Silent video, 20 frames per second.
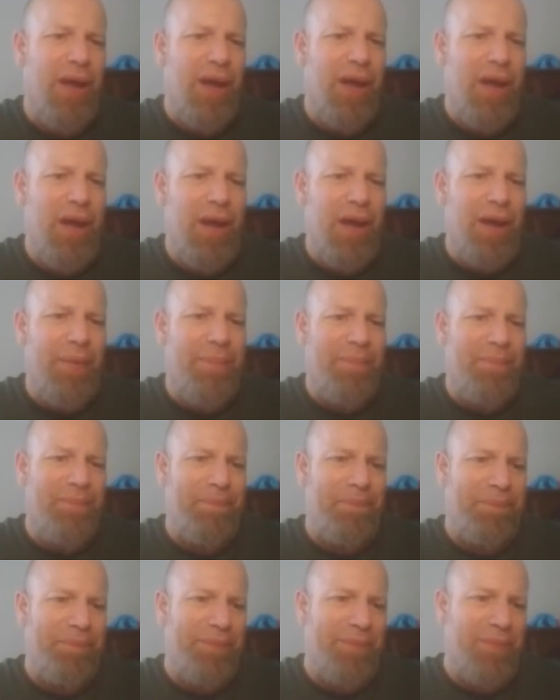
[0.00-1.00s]

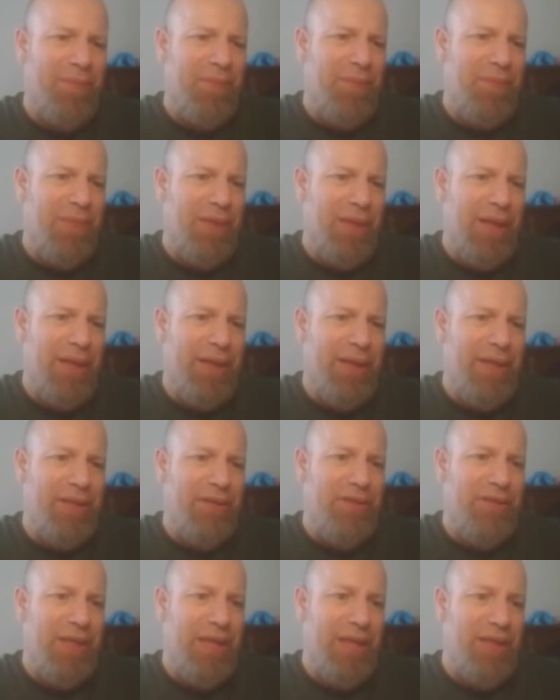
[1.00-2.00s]
It
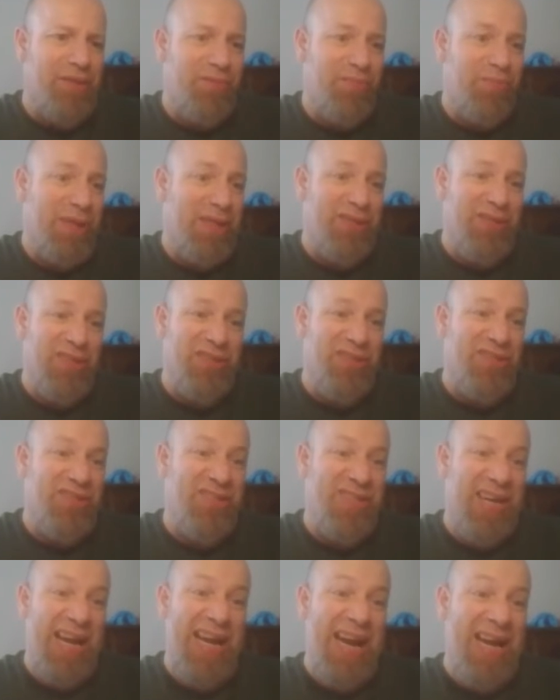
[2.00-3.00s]
says, well, it doesn't
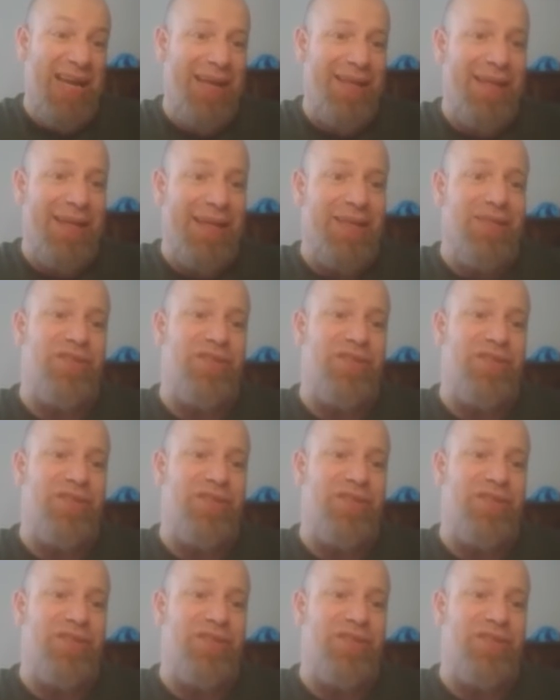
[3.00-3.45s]
say anything.